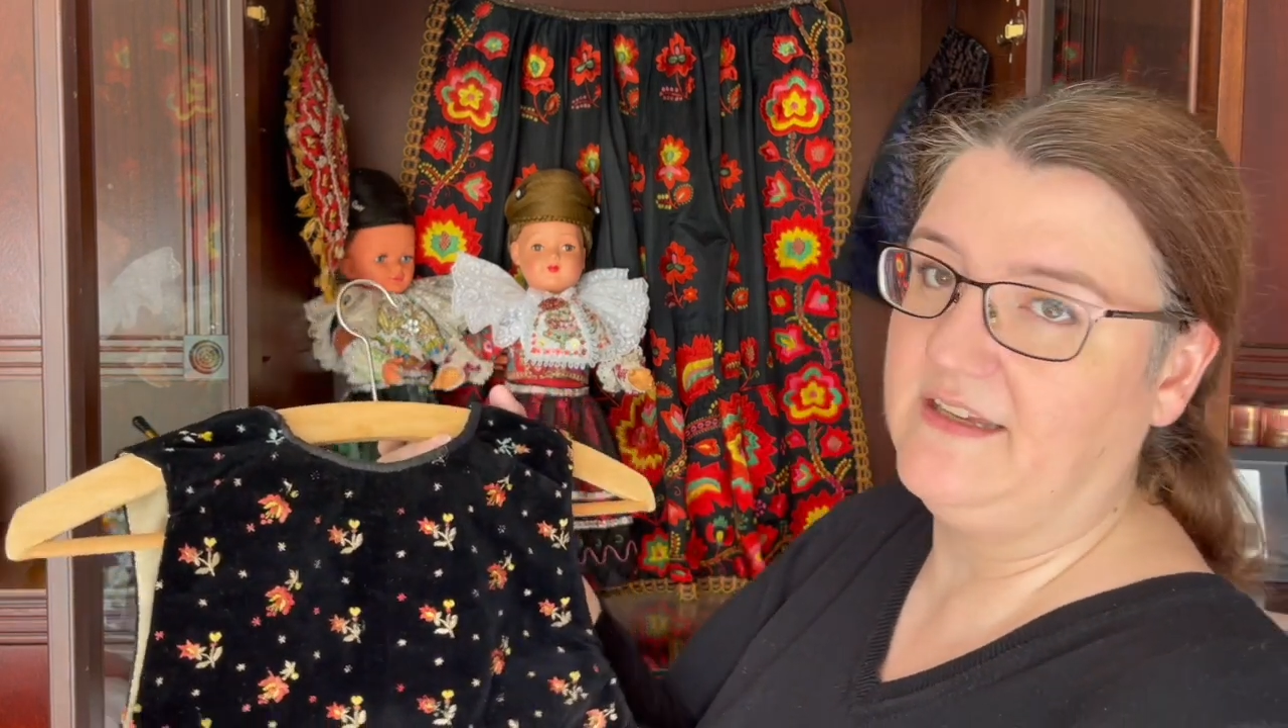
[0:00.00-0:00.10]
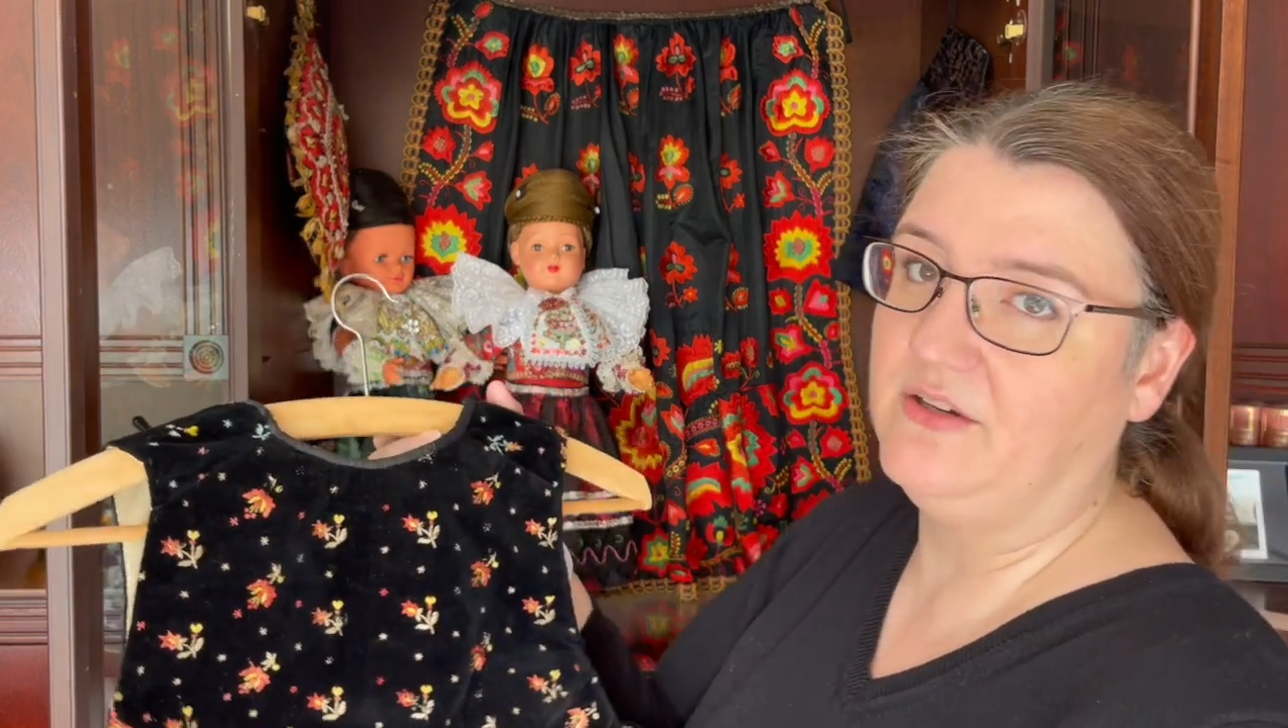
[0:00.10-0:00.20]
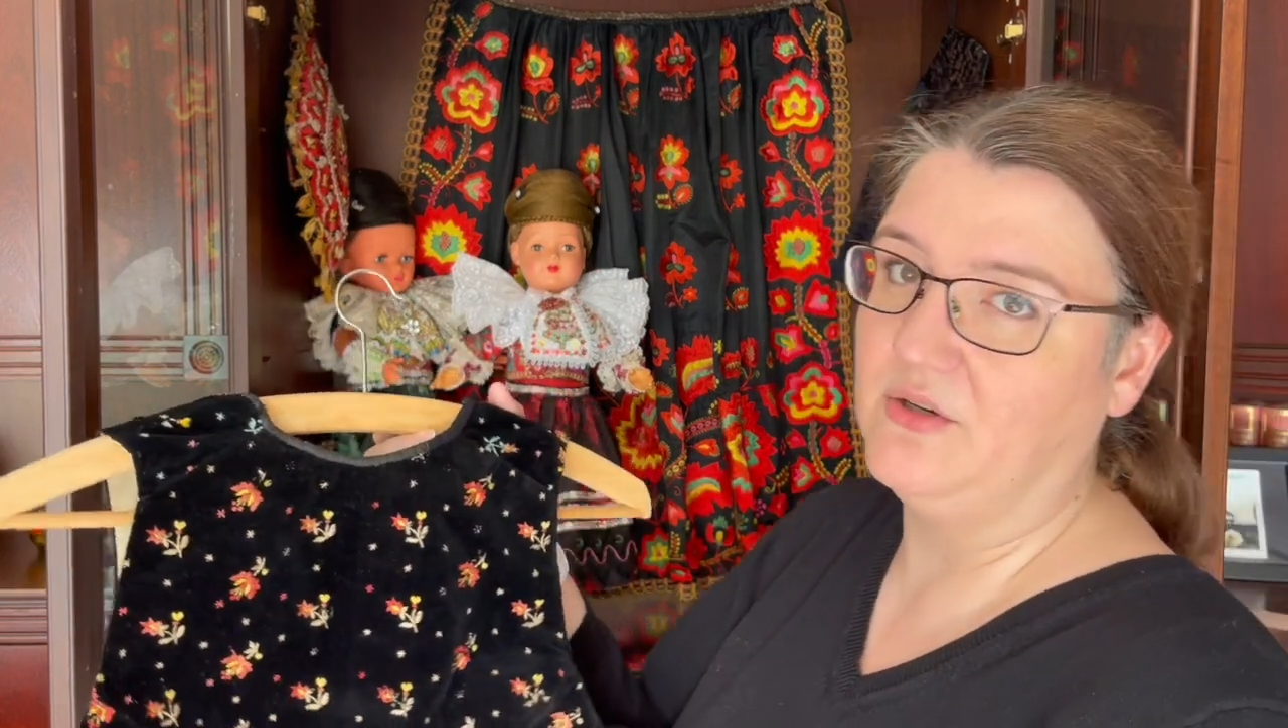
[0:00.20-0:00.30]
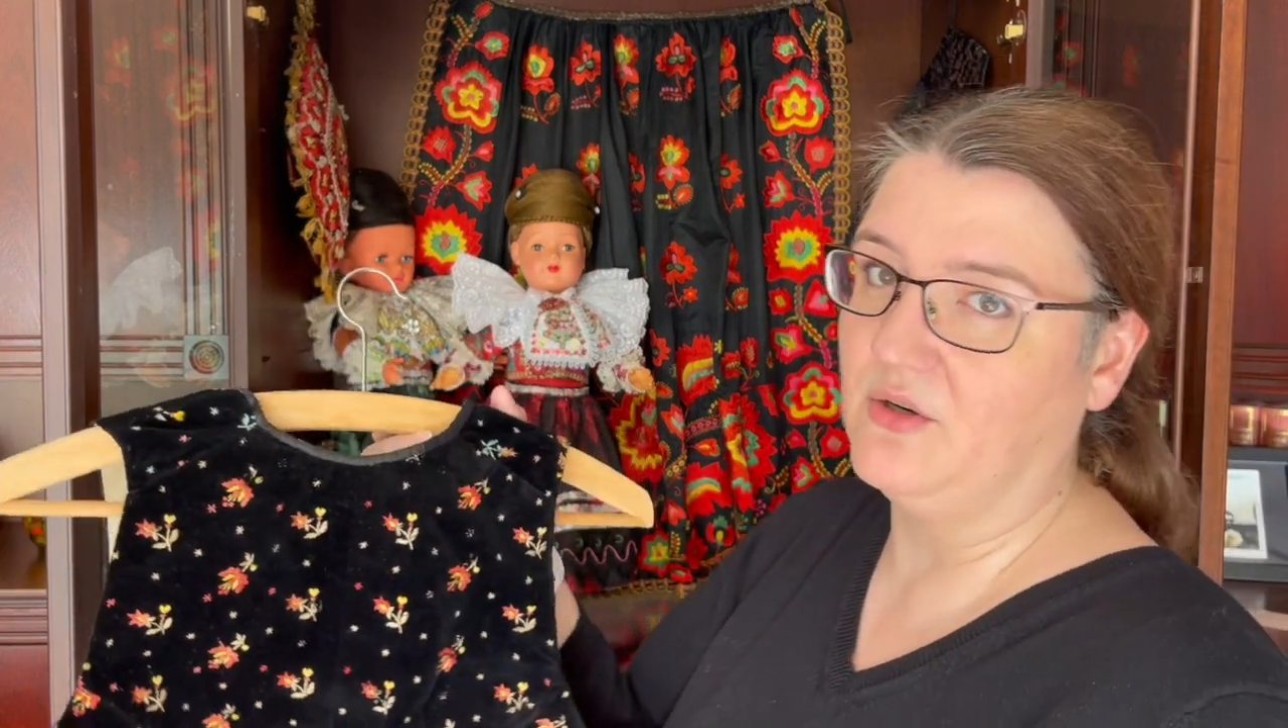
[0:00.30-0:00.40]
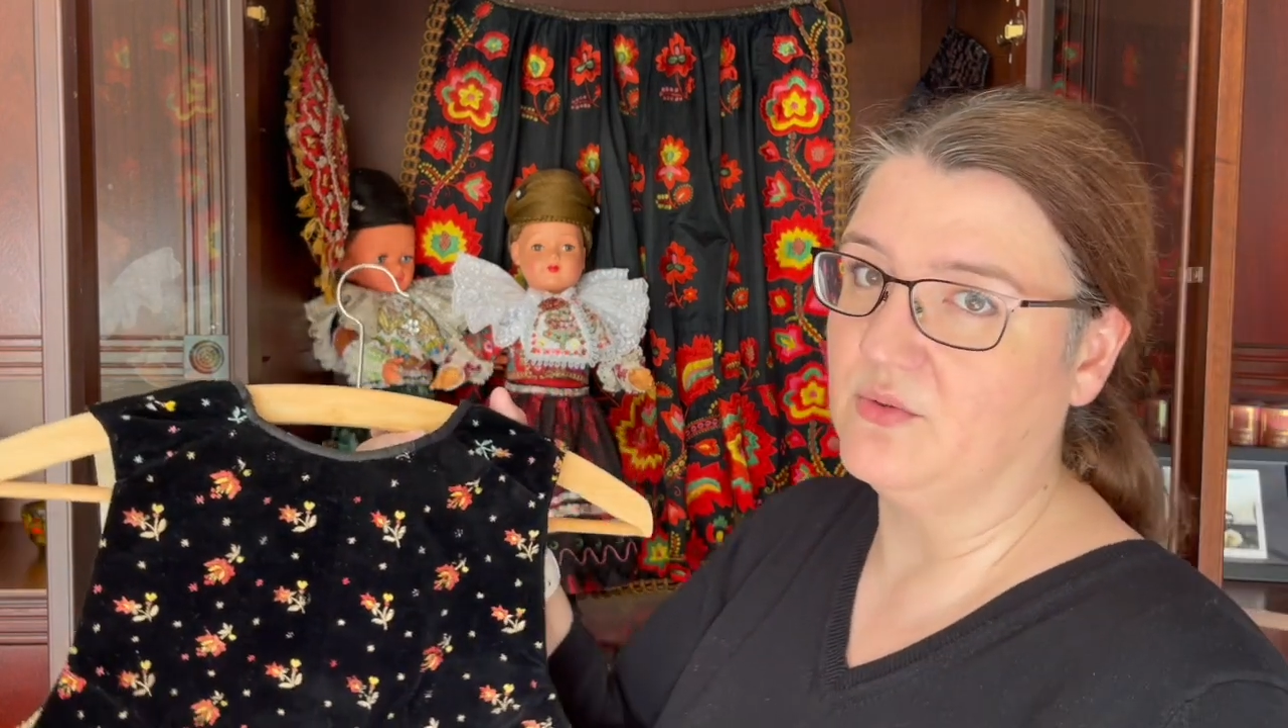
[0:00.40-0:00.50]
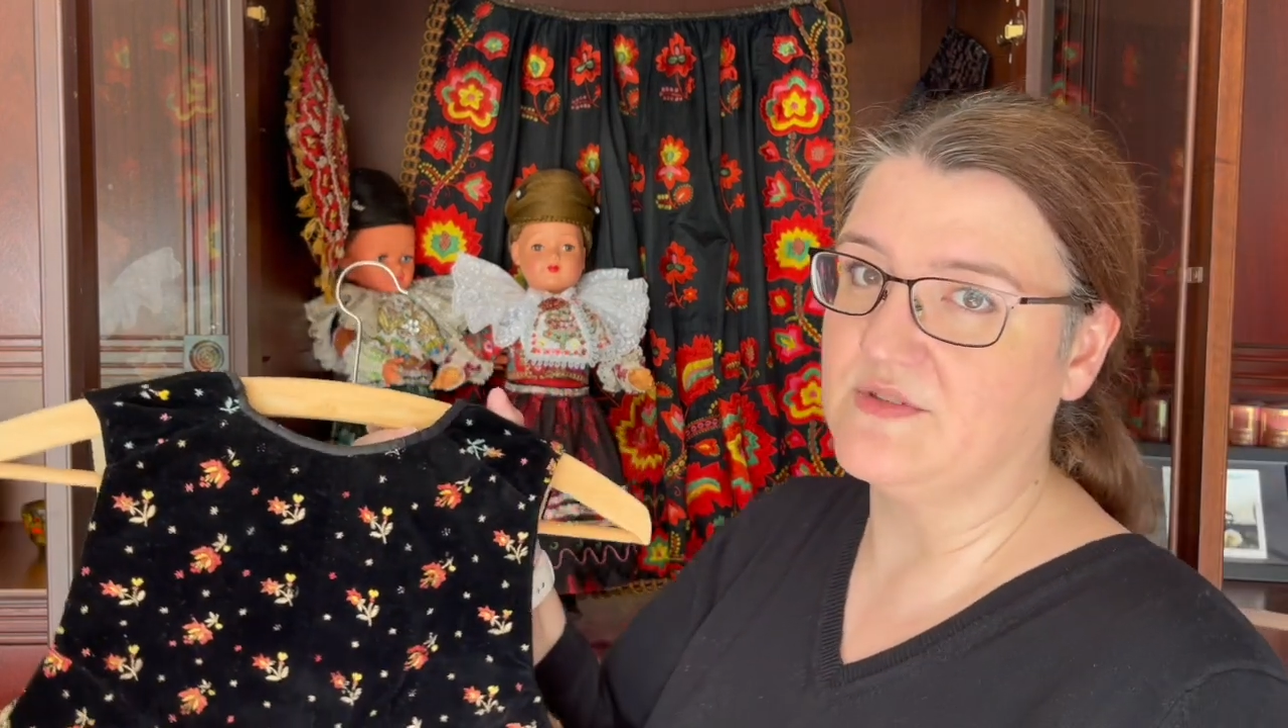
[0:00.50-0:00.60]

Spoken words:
her own